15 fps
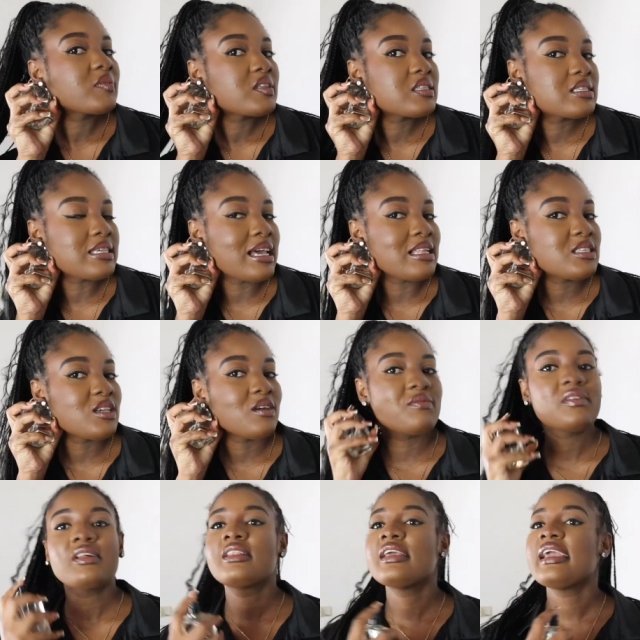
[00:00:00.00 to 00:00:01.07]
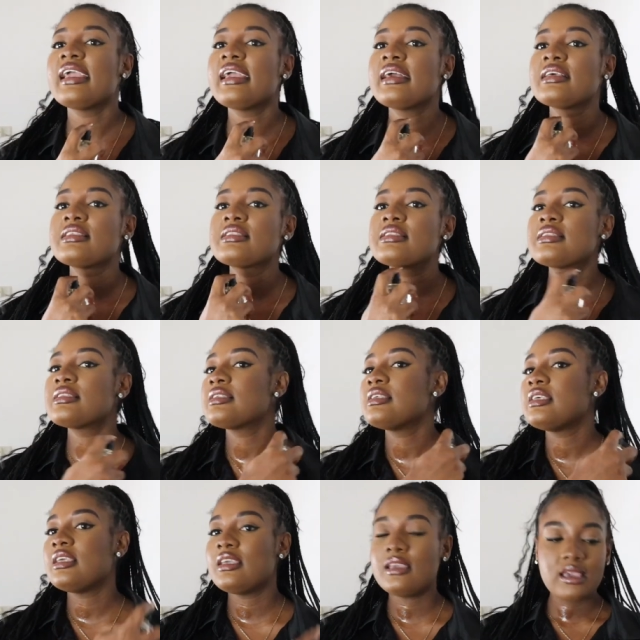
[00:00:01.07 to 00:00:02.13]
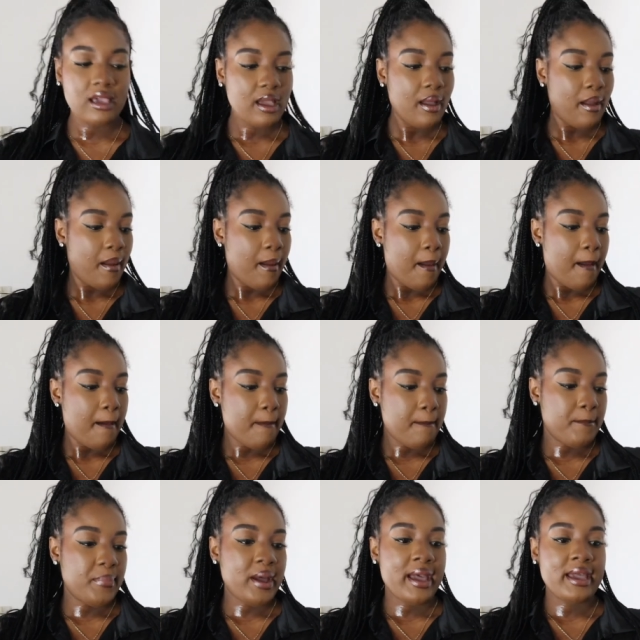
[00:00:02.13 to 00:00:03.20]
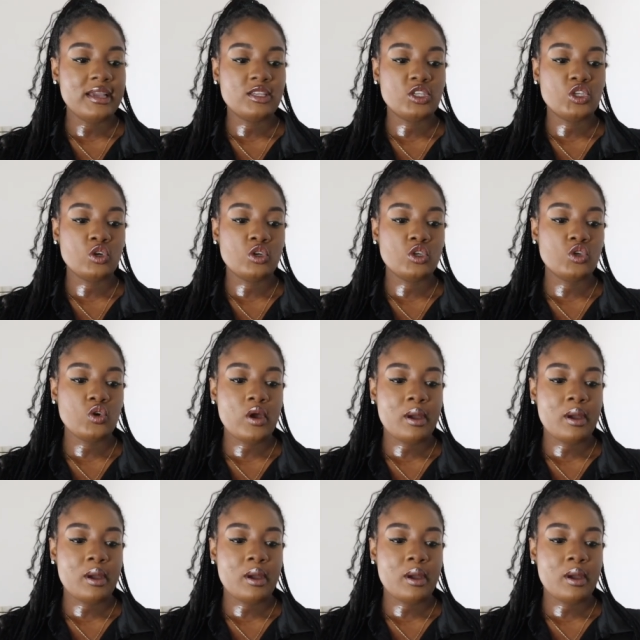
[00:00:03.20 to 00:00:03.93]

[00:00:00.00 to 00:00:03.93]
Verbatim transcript: scent of the day is Sì by Giorgio